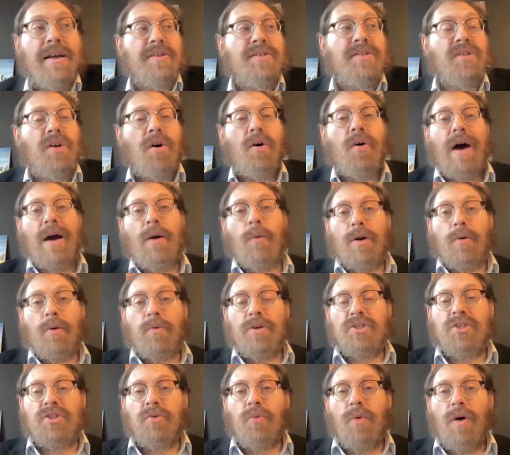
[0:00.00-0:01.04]
So I want to
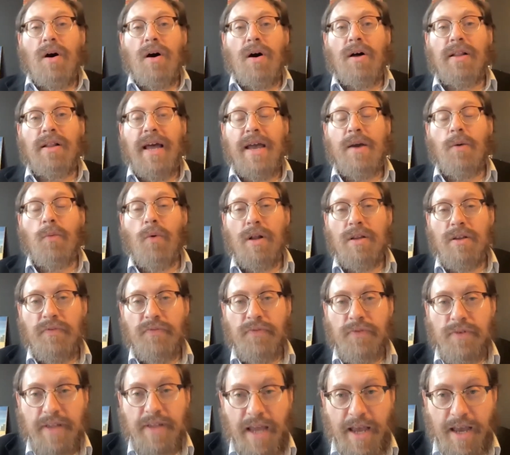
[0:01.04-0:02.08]
wish you all a
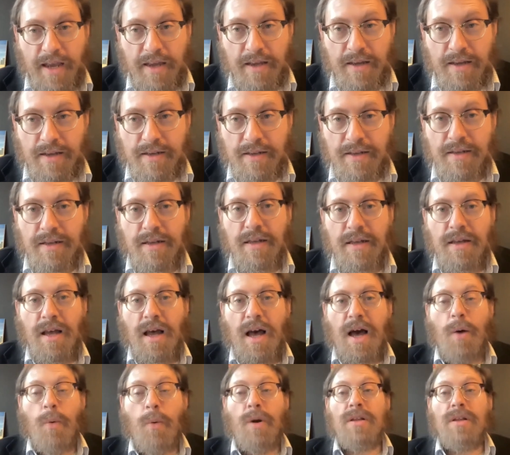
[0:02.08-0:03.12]
wonderful day,
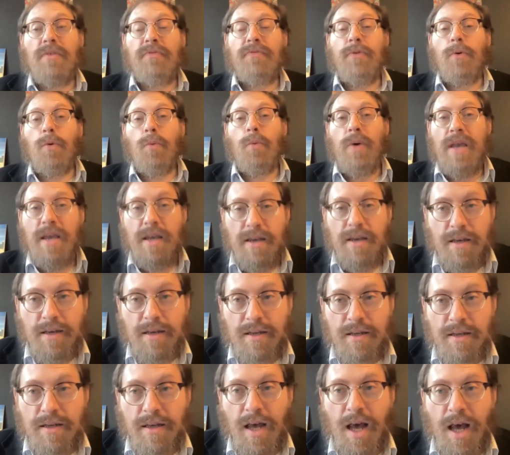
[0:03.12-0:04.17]
a wonderful week,
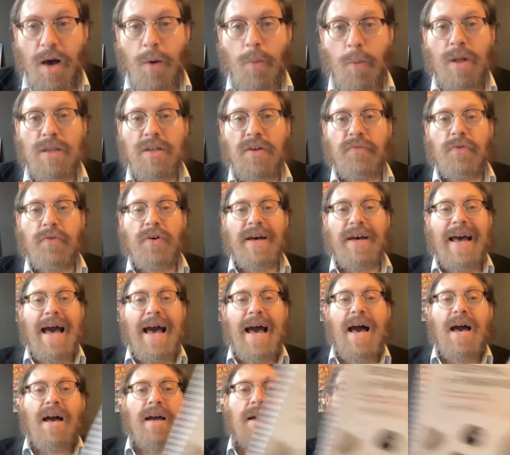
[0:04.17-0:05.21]
a wonderful
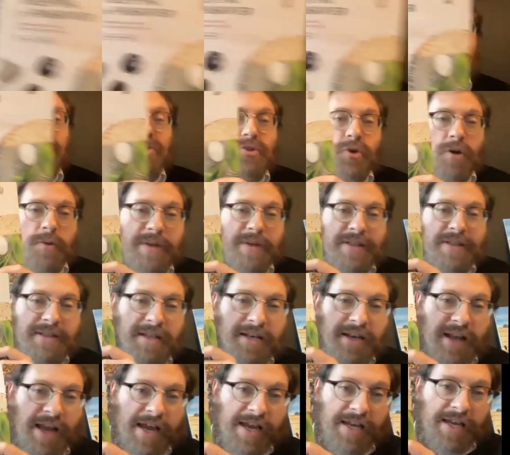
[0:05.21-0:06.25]
Chag. Please join me
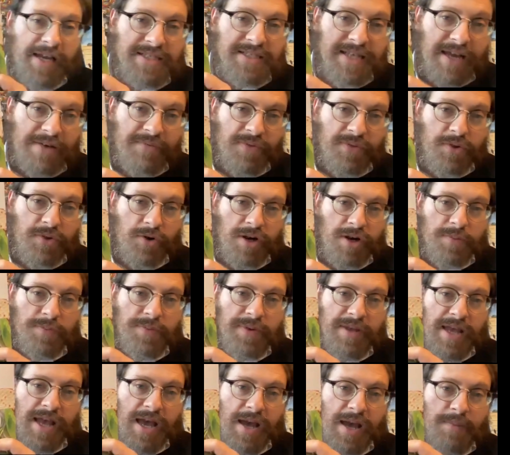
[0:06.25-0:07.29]
tonight, 7:30
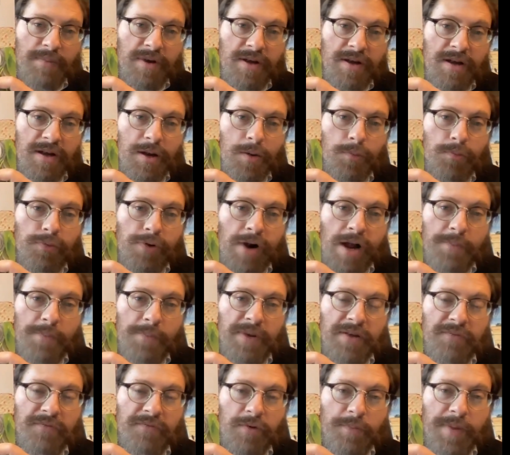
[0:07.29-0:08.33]
p.m.,
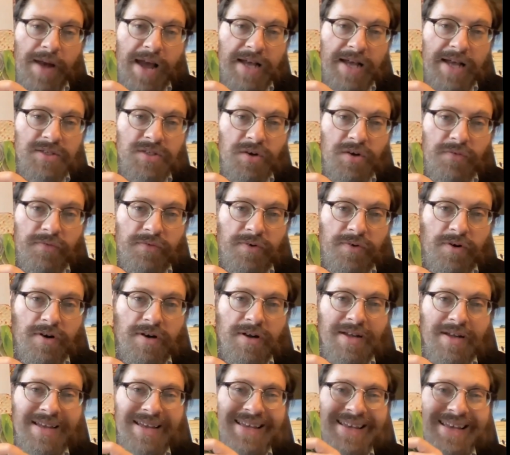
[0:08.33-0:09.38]
prepping for
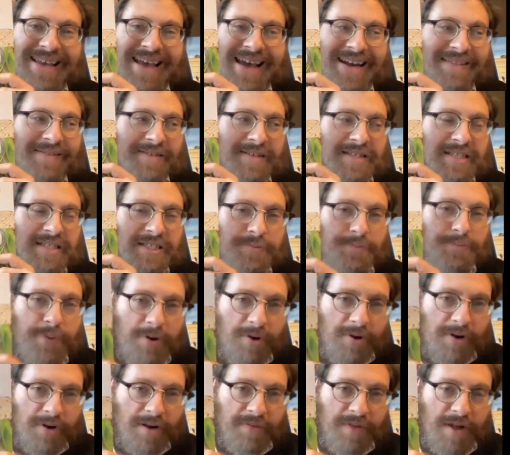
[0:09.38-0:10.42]
Passover get in the
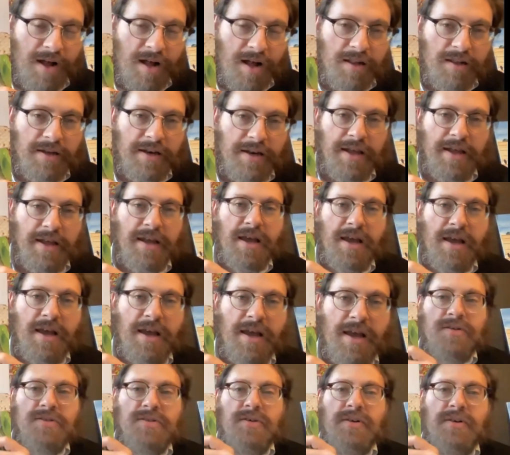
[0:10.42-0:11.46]
spirit of the holiday and
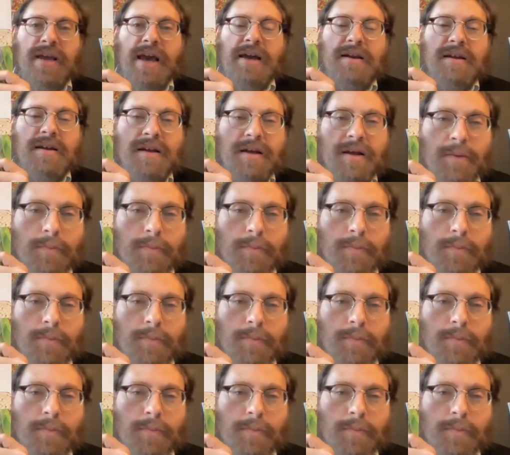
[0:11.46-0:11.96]
also get